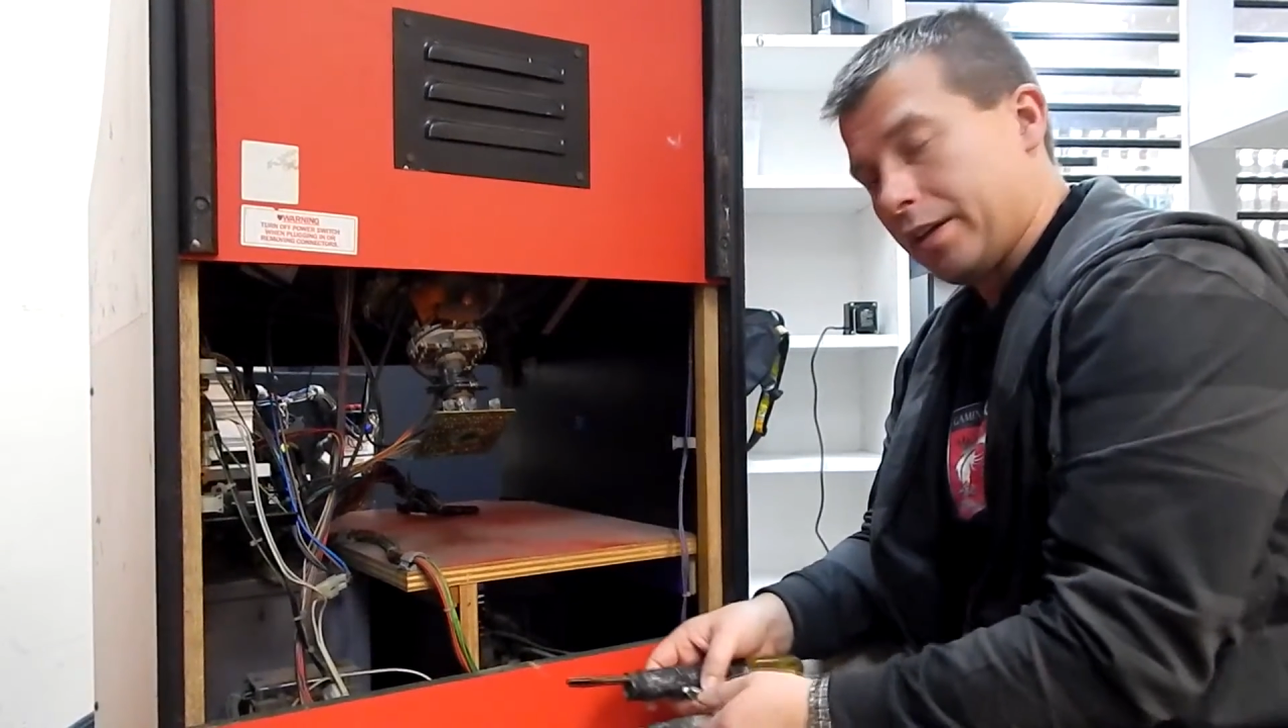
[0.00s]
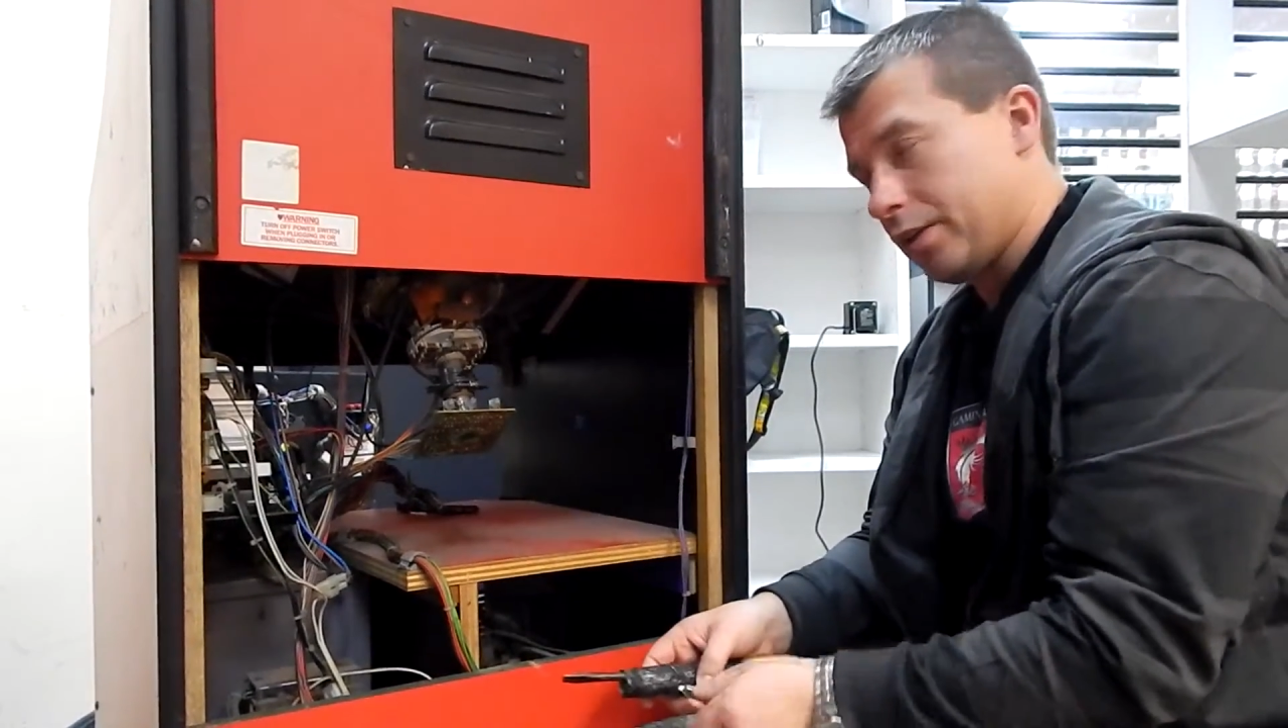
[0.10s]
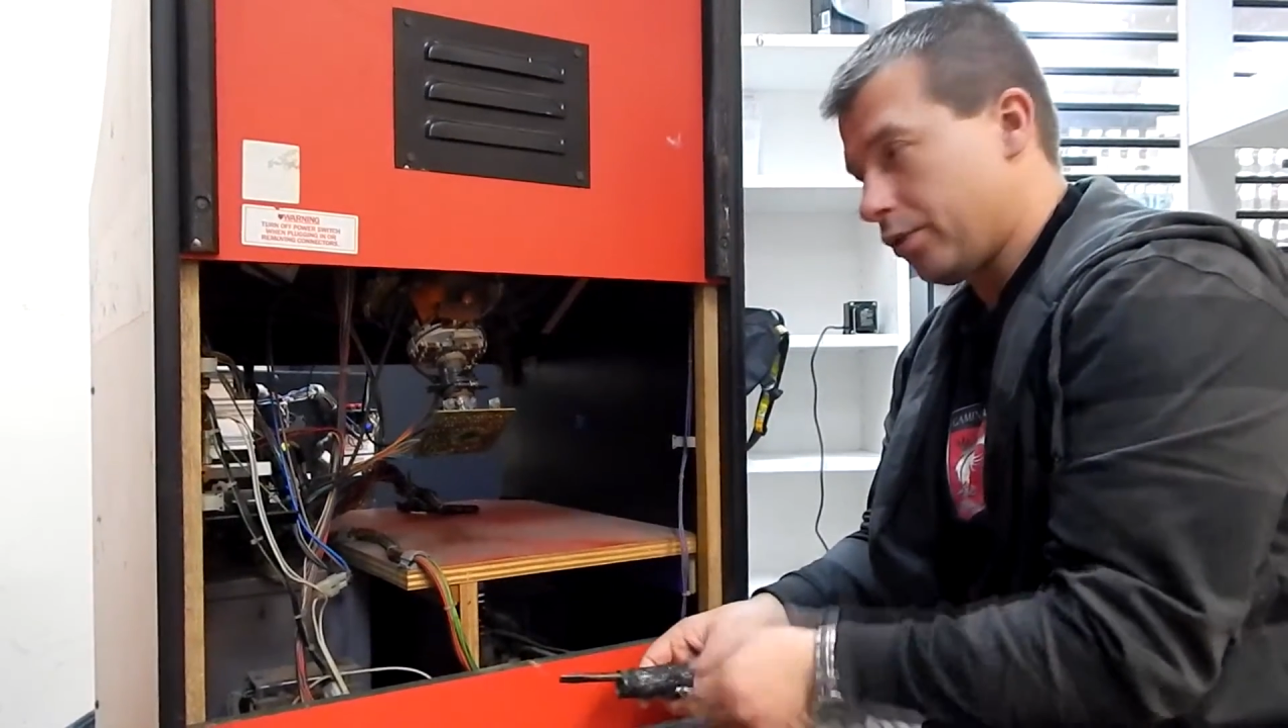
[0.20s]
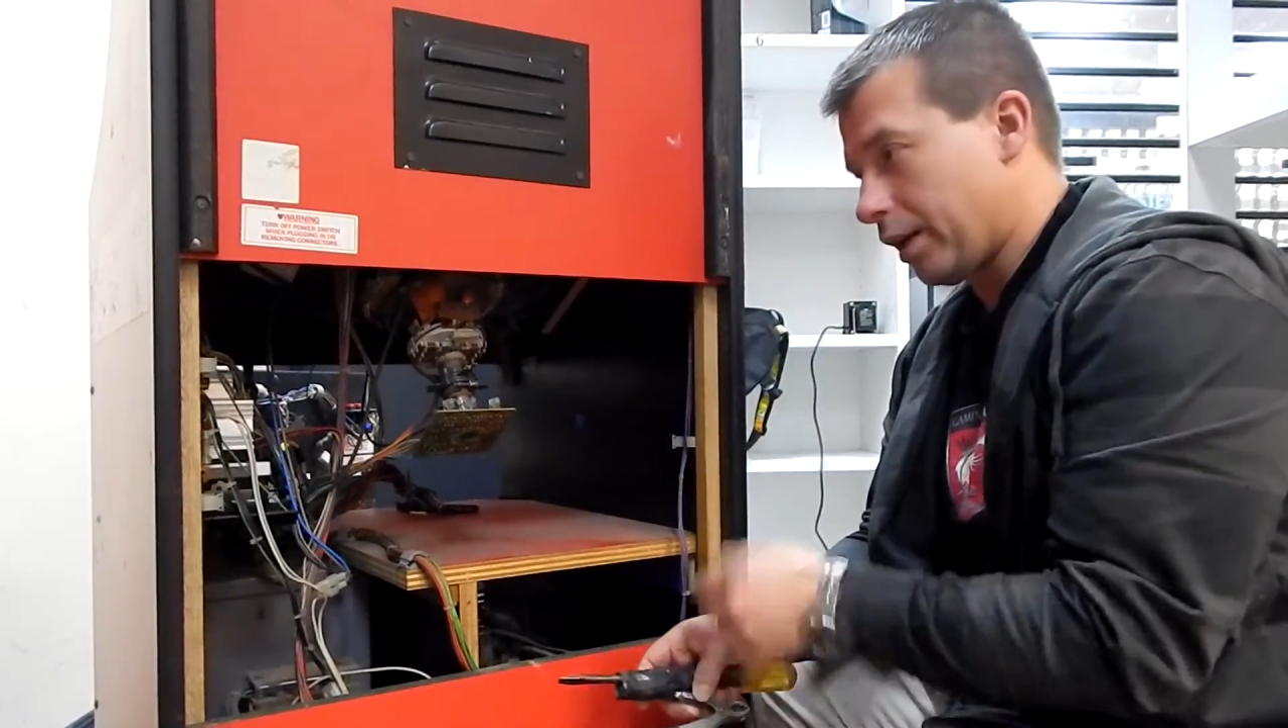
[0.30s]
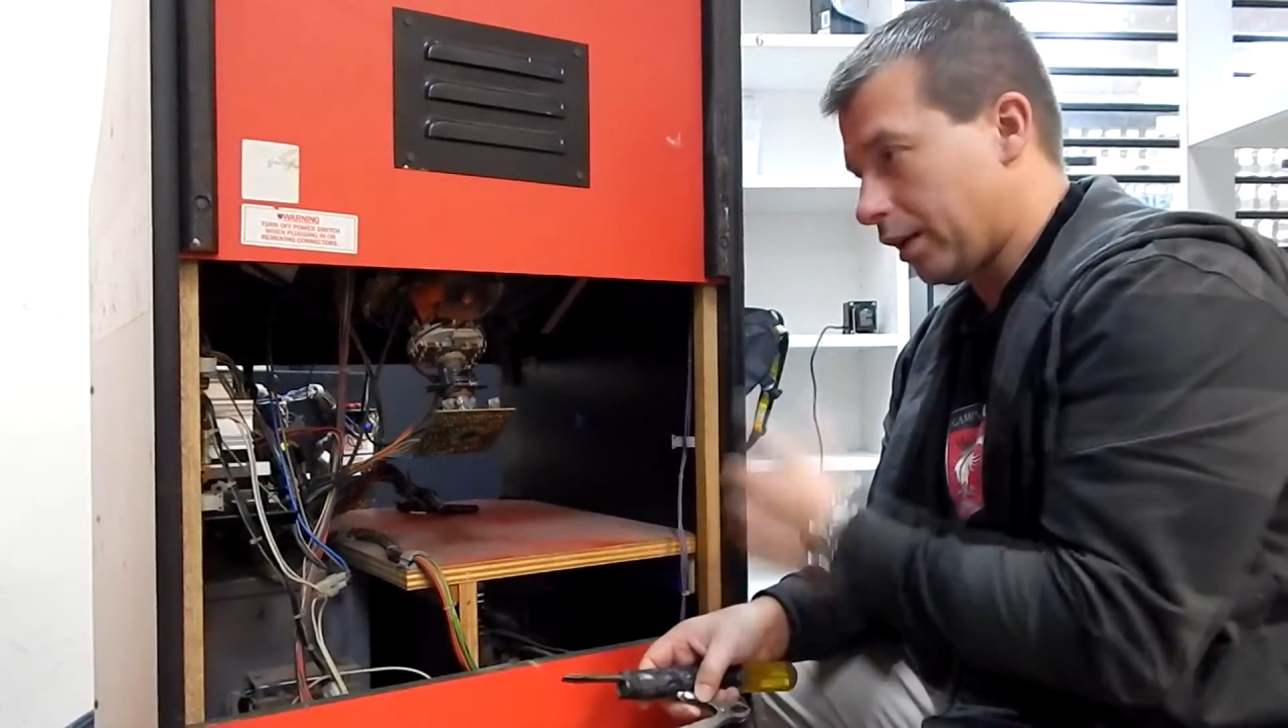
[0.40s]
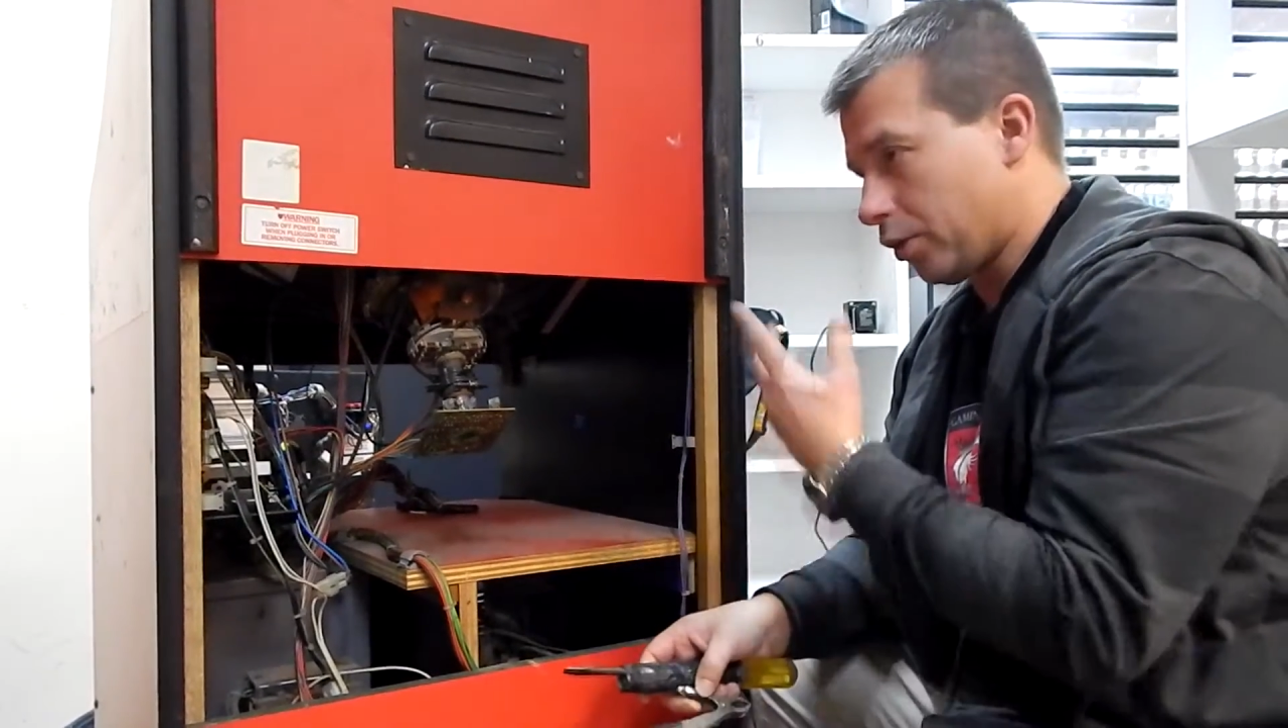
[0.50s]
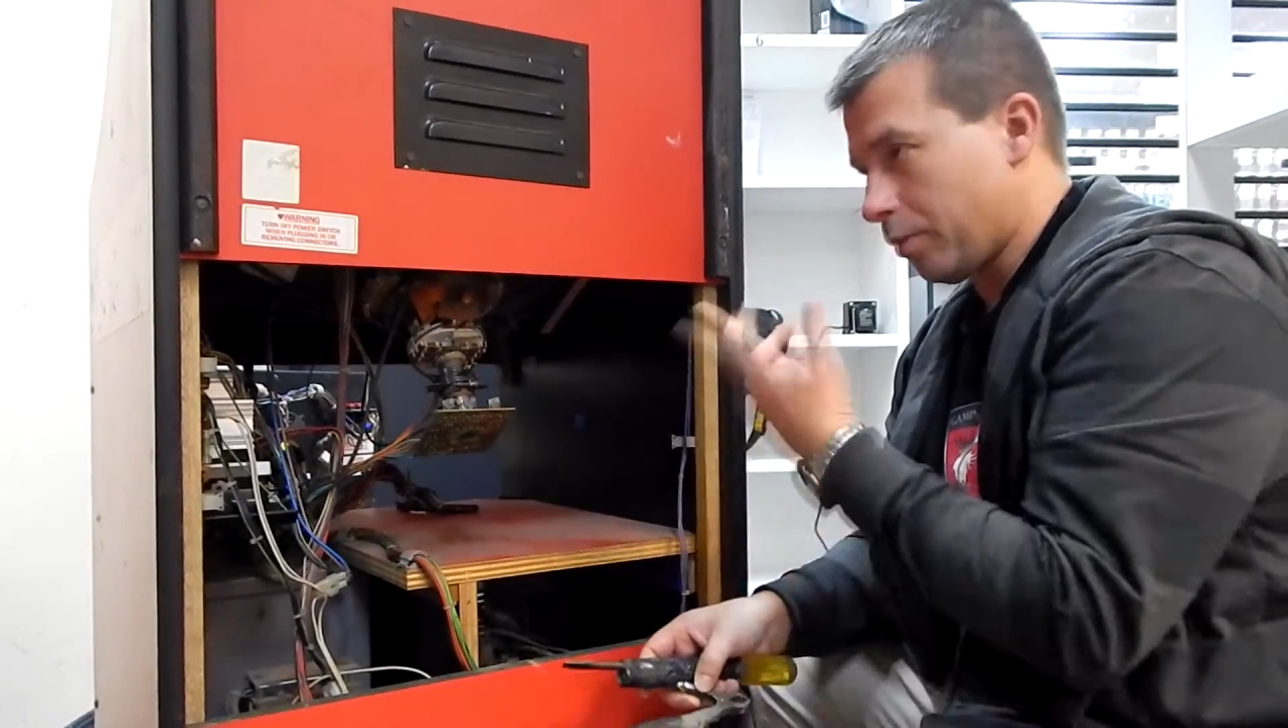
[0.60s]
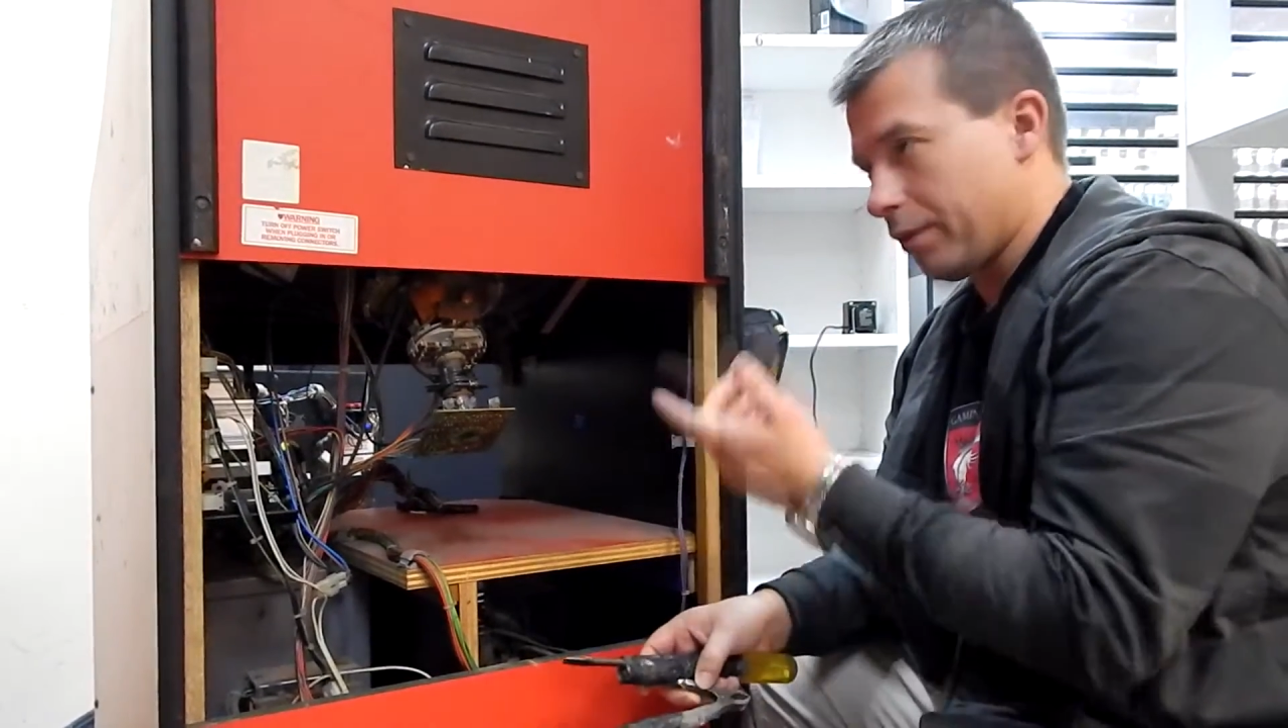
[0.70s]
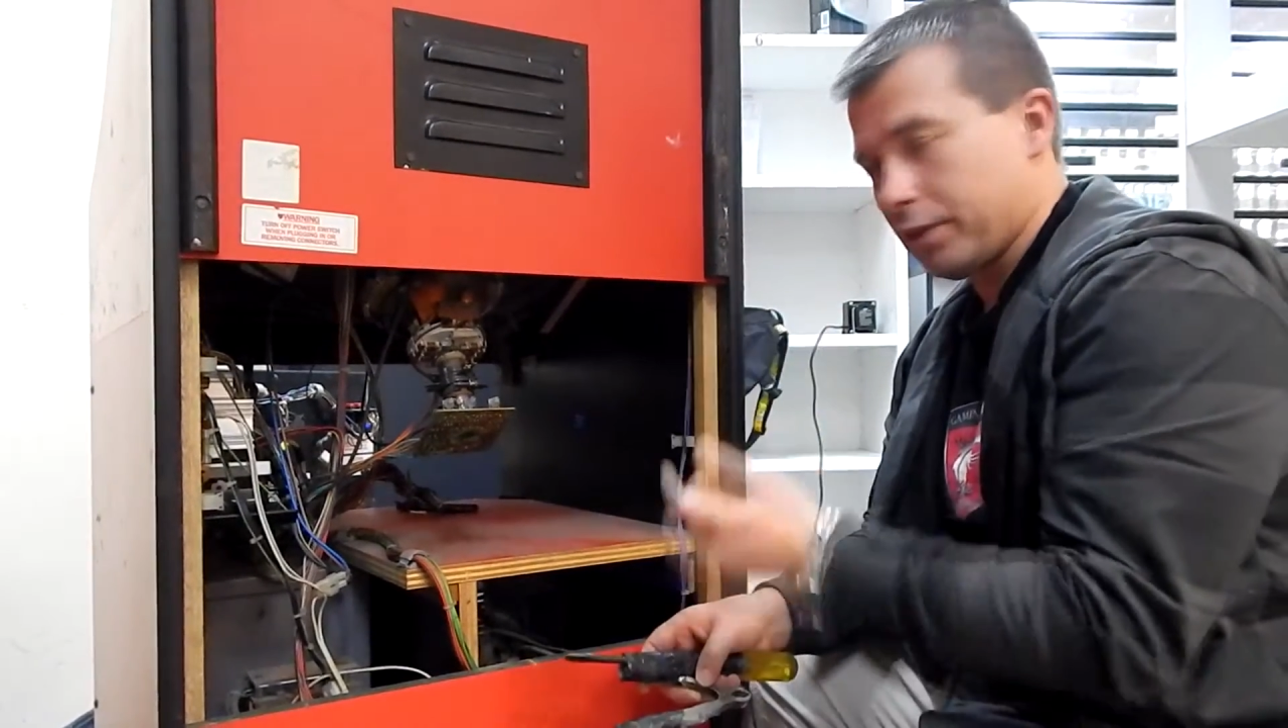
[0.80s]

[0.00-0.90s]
you'll get a little bit of